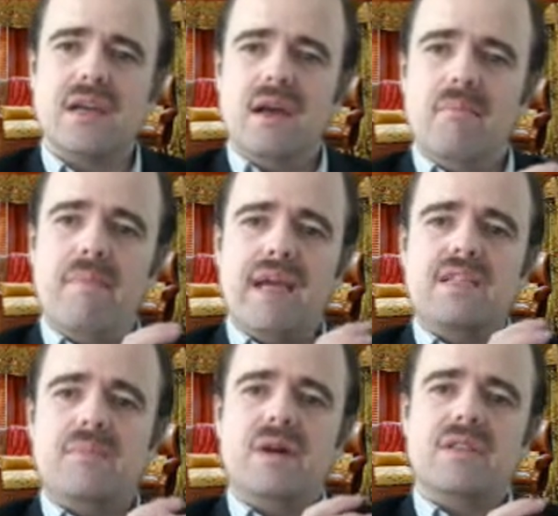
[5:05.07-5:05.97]

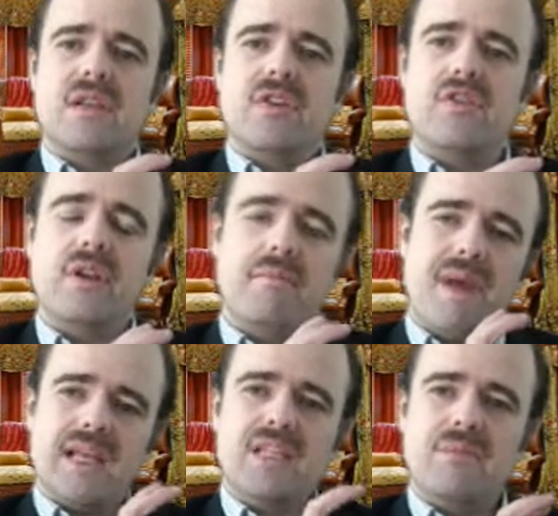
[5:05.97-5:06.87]
maximization and
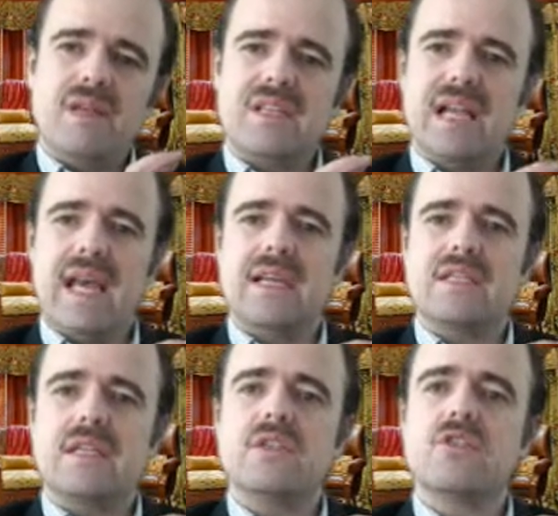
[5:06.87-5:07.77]
maximizing
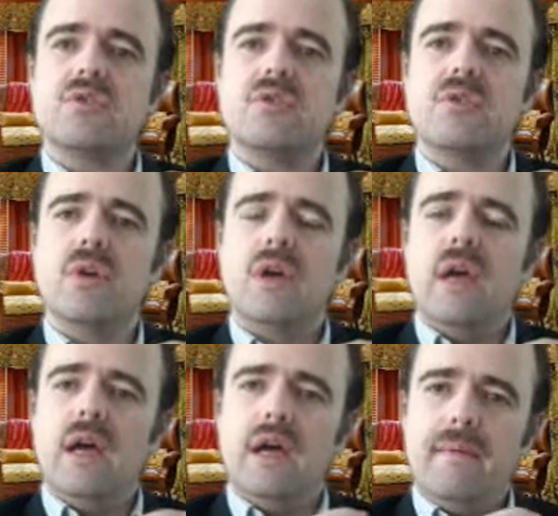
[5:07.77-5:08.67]
access to
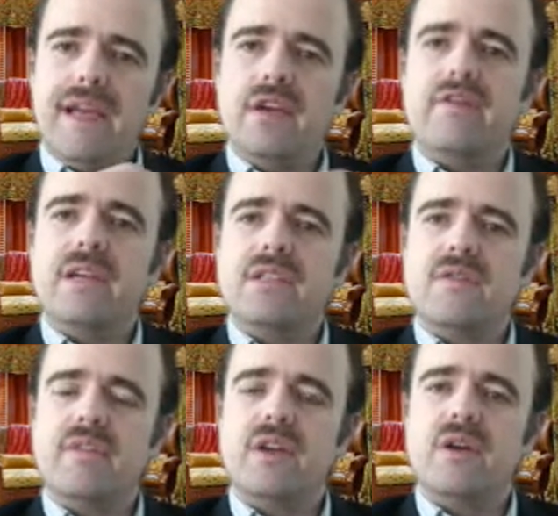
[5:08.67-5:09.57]
innovative
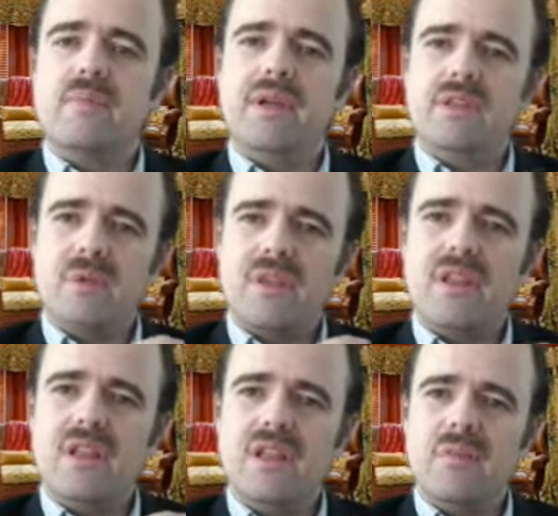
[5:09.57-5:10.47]
therapies within
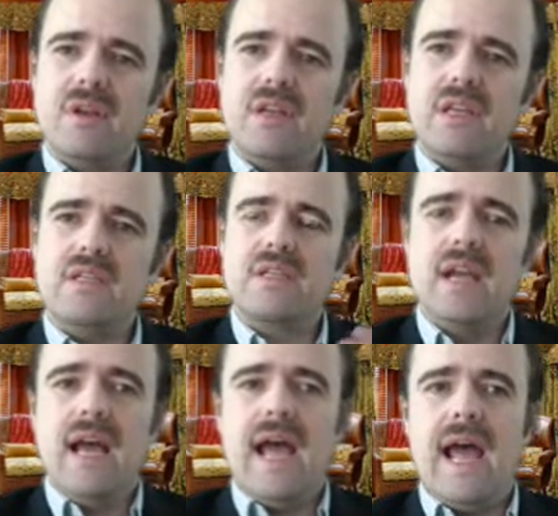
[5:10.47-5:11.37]
the Middle East,
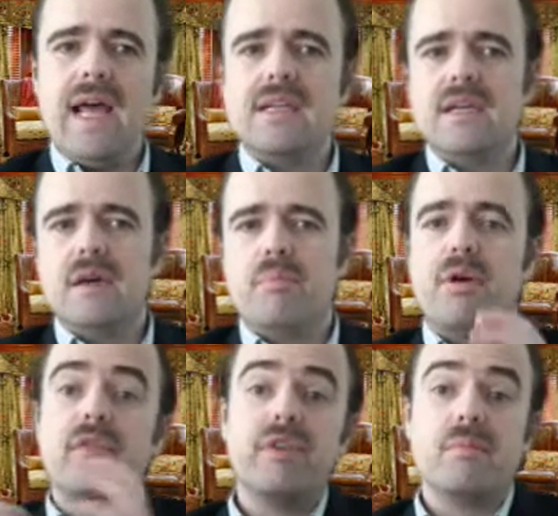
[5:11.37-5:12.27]
and
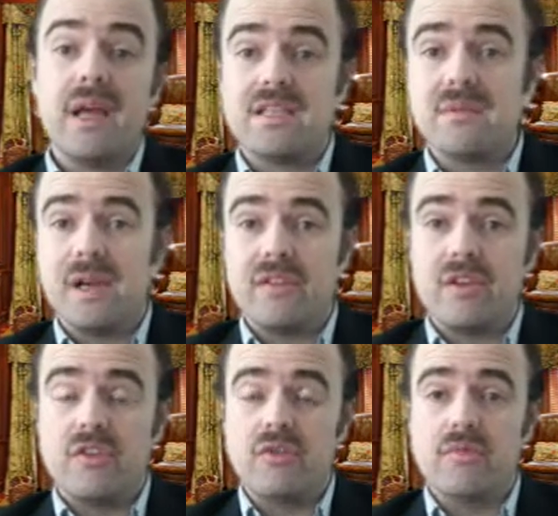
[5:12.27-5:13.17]
profit
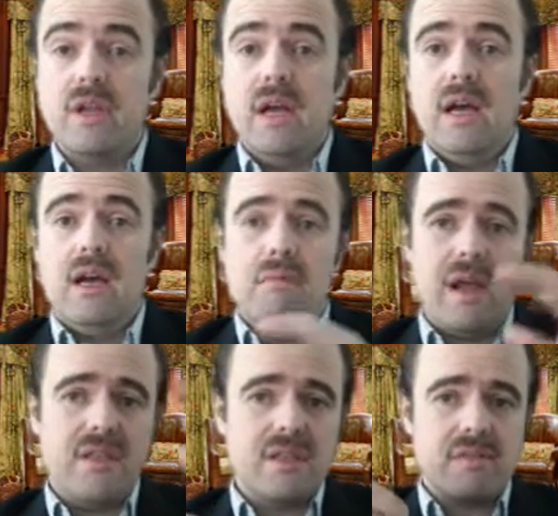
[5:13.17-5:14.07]
maximization.
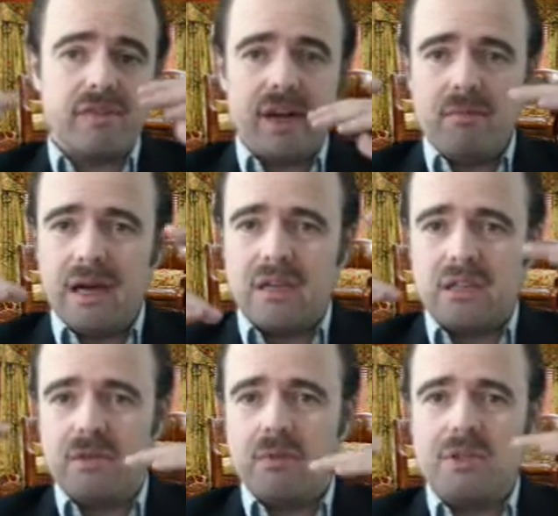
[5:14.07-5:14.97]
And there's a fine
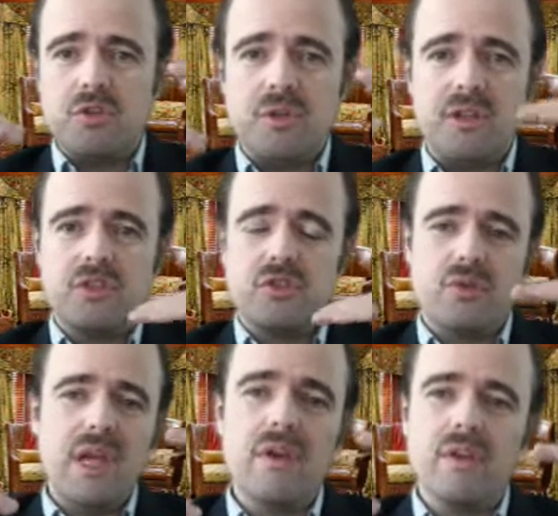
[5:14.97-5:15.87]
balance between these two
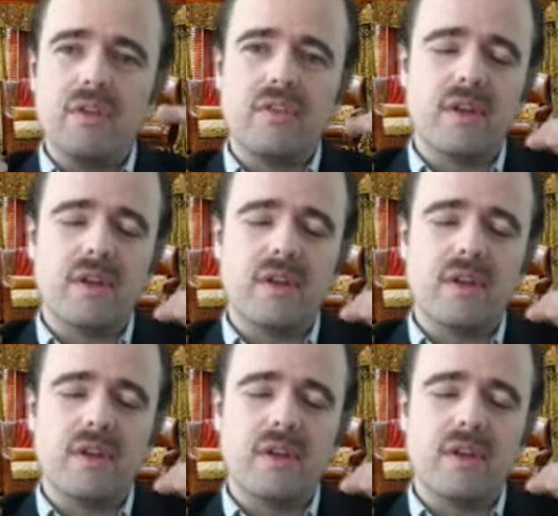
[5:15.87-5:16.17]
areas.